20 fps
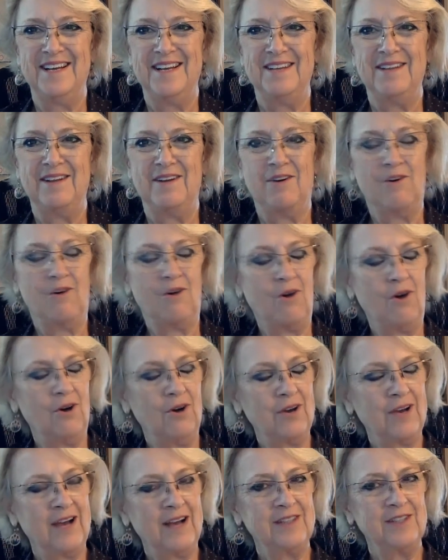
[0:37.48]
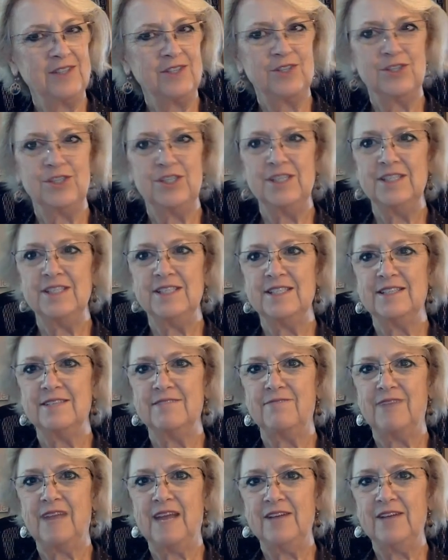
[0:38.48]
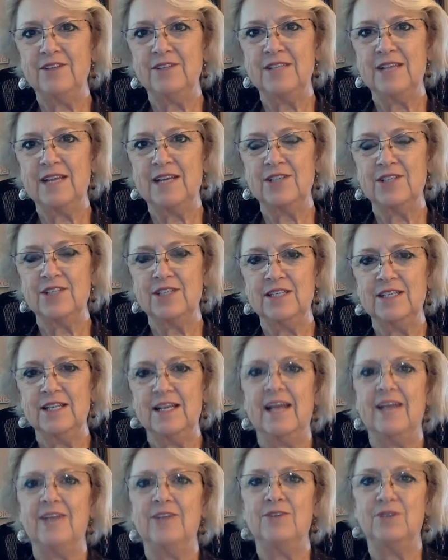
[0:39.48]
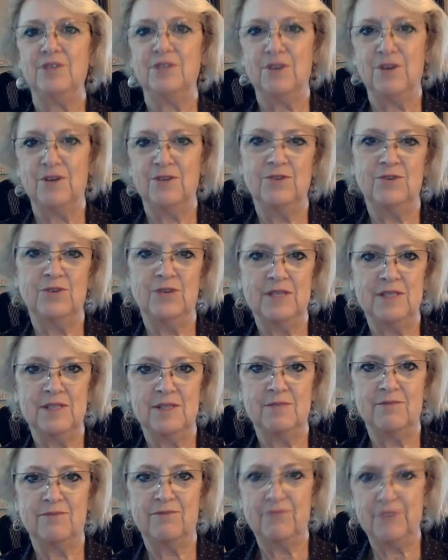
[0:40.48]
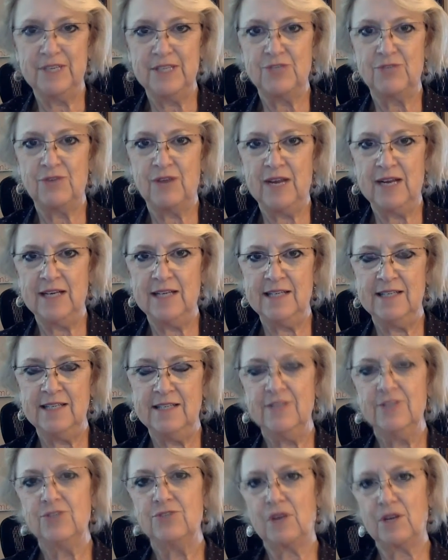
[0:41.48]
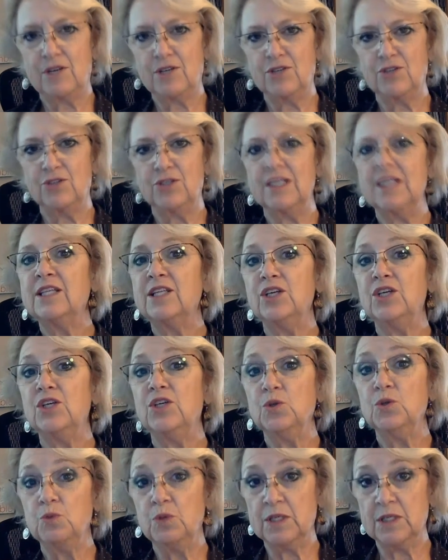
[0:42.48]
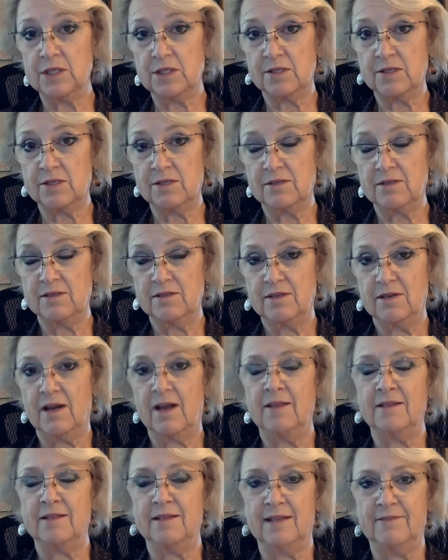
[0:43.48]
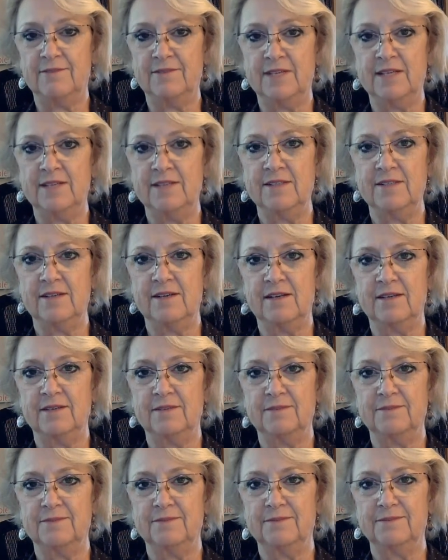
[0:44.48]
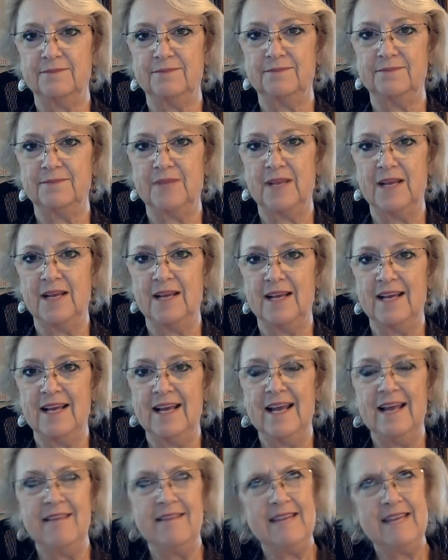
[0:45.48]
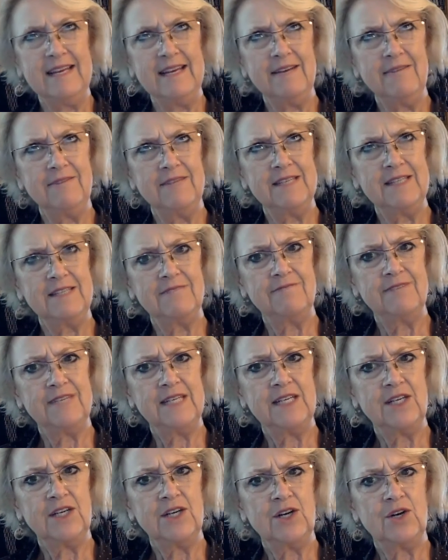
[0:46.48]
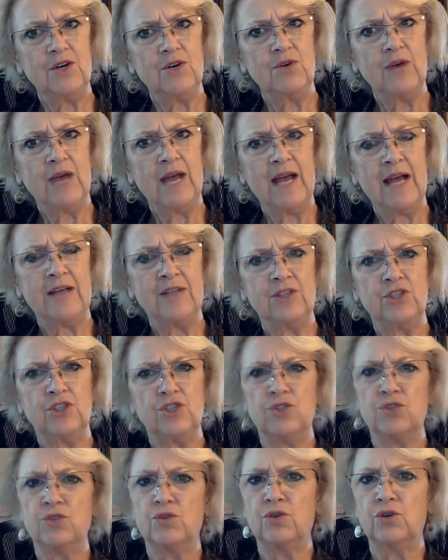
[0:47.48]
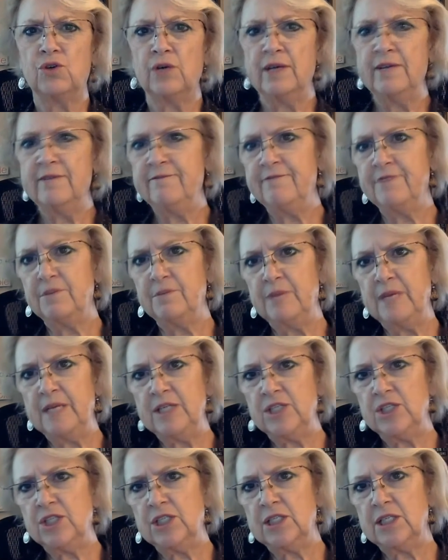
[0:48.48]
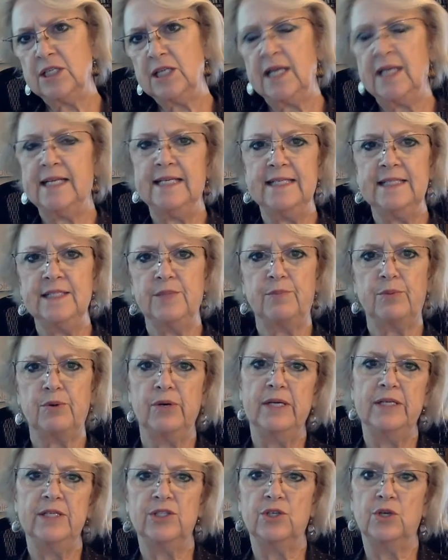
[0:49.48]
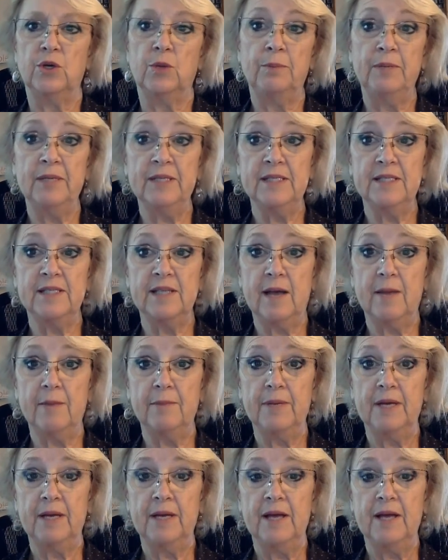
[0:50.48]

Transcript: There are all kinds of goodies in the files section, and you can also get some free training structured in the units on the left-hand side. Think of this video as your information and inspirational pit stop